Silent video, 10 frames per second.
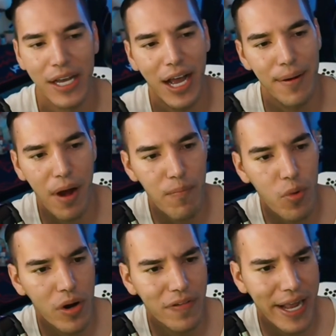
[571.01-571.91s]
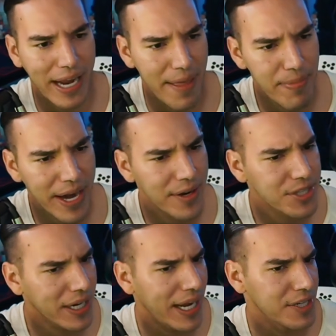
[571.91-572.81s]
I'm more of like, I'm there to
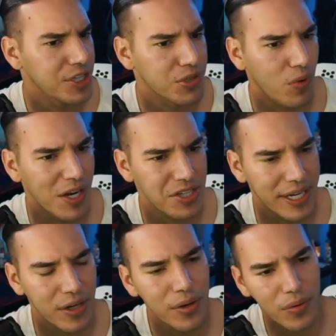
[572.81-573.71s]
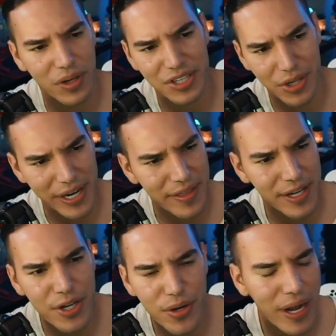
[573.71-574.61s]
kind of just watch, like, oh, is there anything
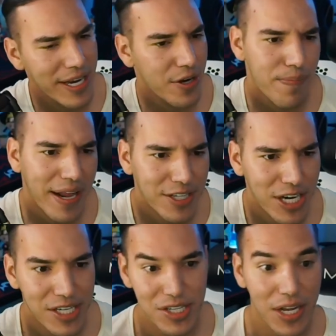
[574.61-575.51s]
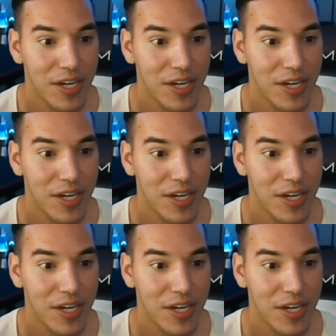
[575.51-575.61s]
new, any new meta changes,